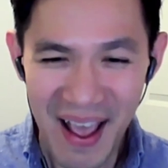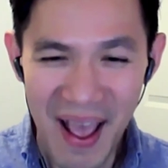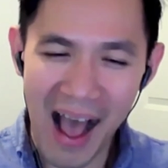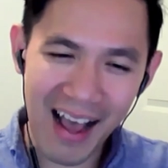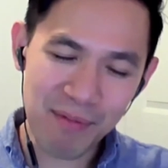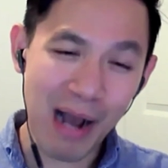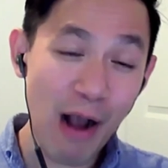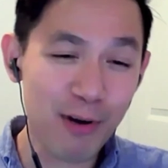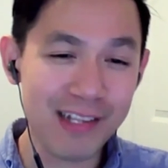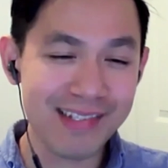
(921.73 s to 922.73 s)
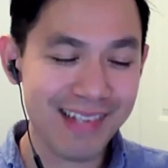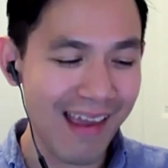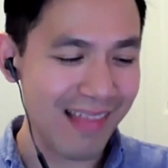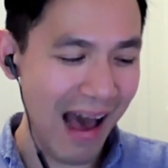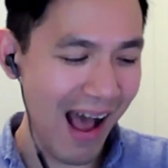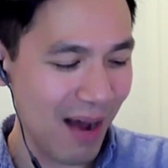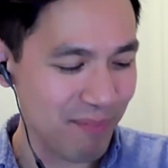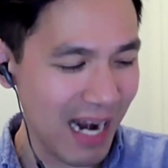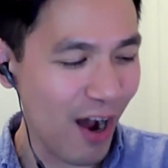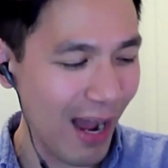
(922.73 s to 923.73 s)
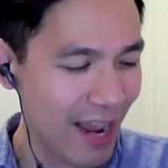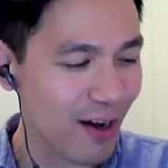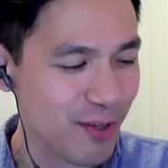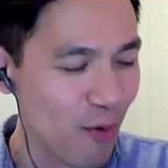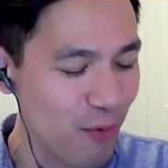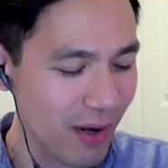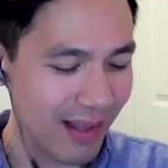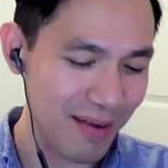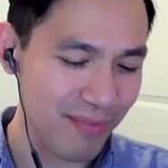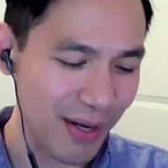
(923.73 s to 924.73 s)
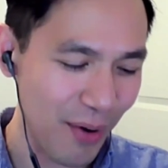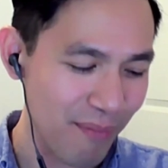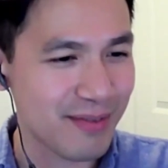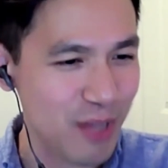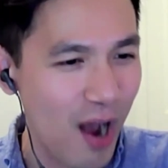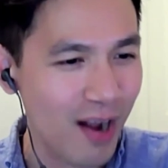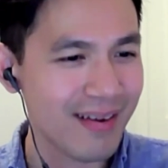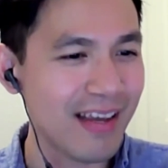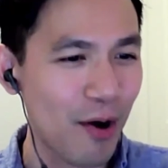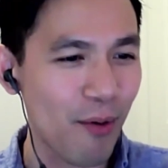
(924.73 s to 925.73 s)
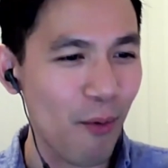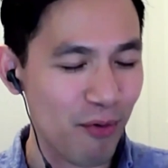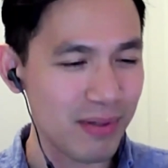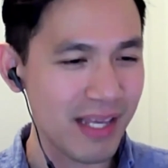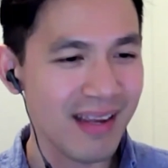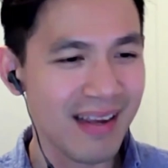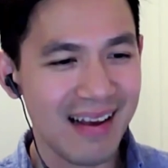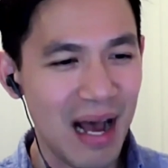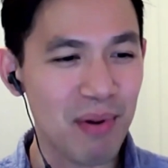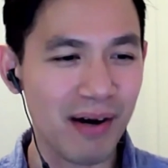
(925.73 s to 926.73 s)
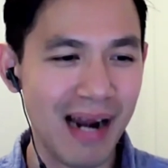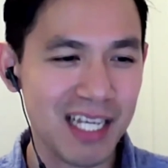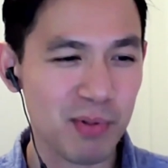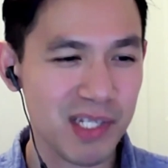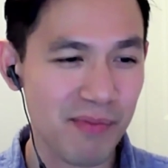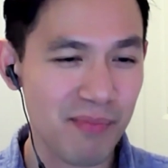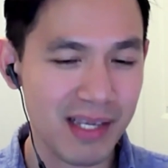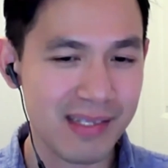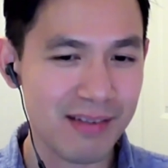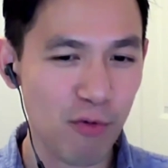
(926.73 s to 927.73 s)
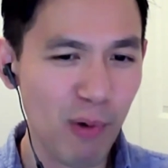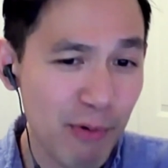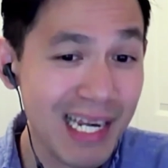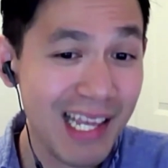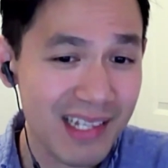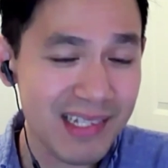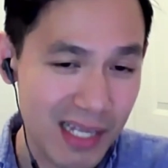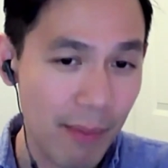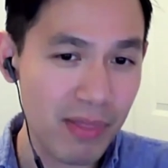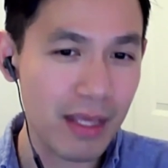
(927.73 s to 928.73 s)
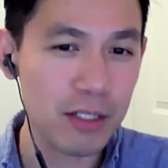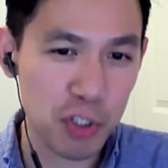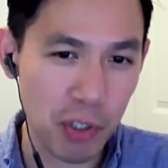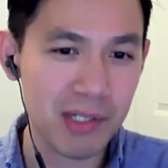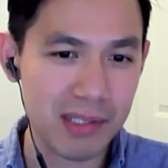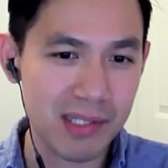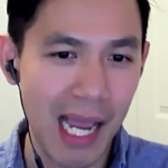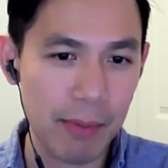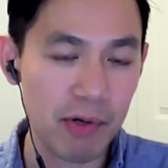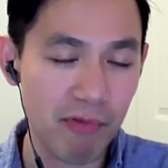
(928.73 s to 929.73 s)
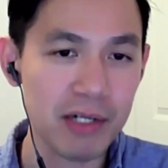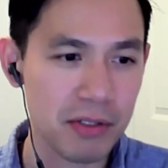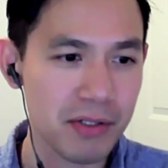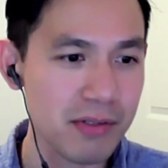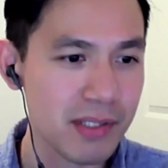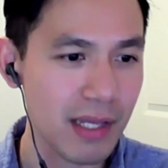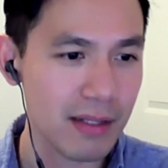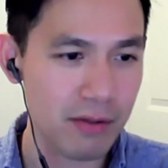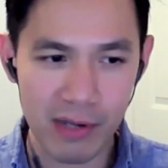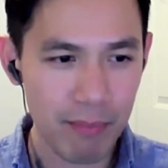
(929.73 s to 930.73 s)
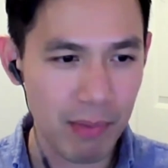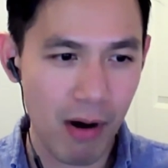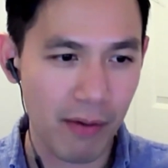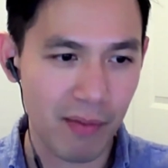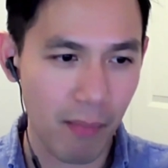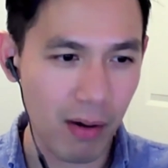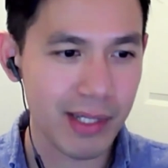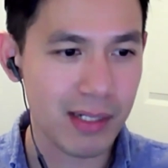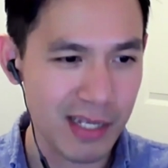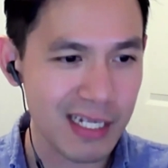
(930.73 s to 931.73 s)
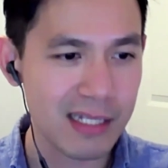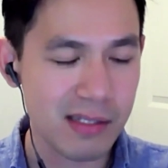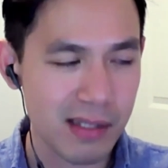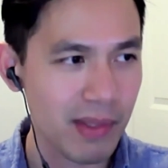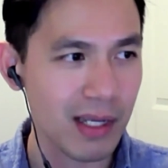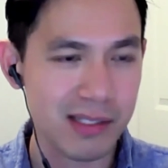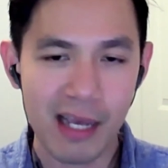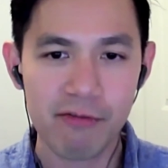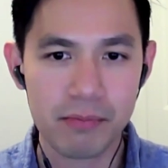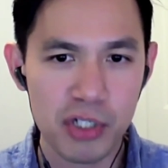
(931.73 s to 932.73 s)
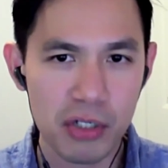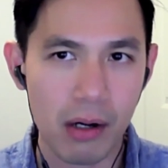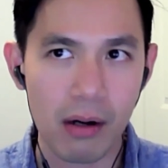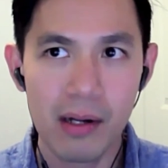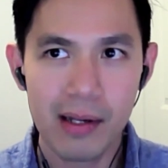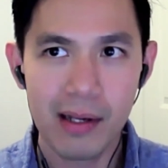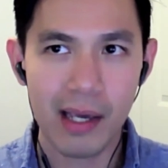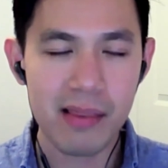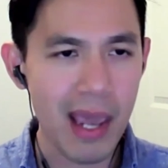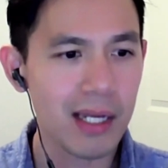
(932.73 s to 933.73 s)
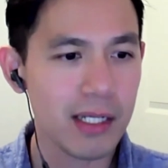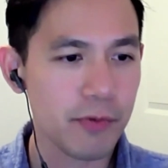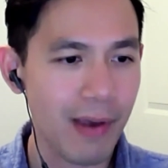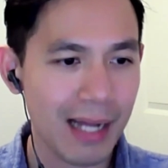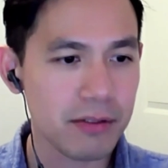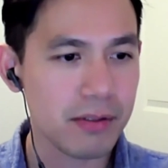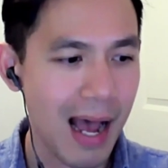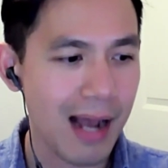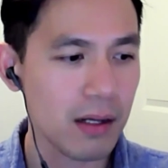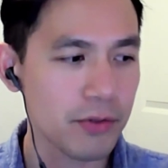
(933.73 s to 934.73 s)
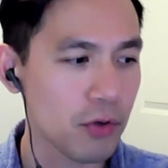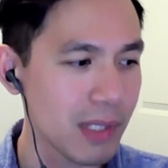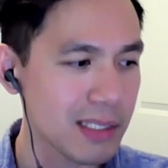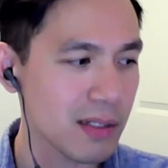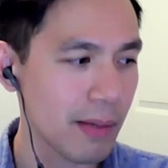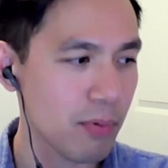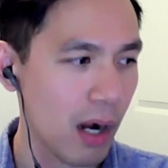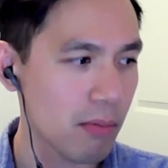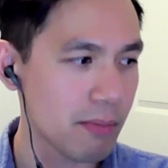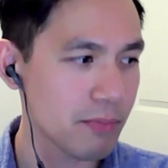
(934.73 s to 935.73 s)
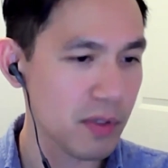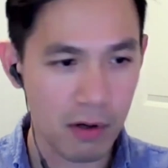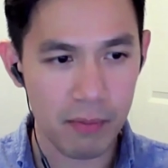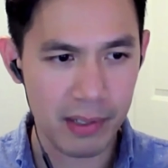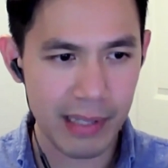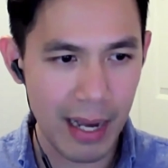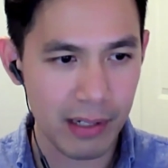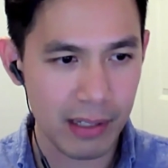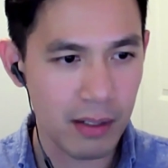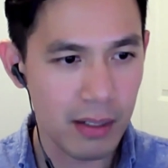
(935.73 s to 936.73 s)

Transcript: I wouldn't say that, but I also wouldn't, talk, horribly about aspartame, because we needed something during the time when we introduced it. Don't get me wrong, the market needed something aside from sugar. In the 80s, we had to tackle the obesity problem to curb it down, and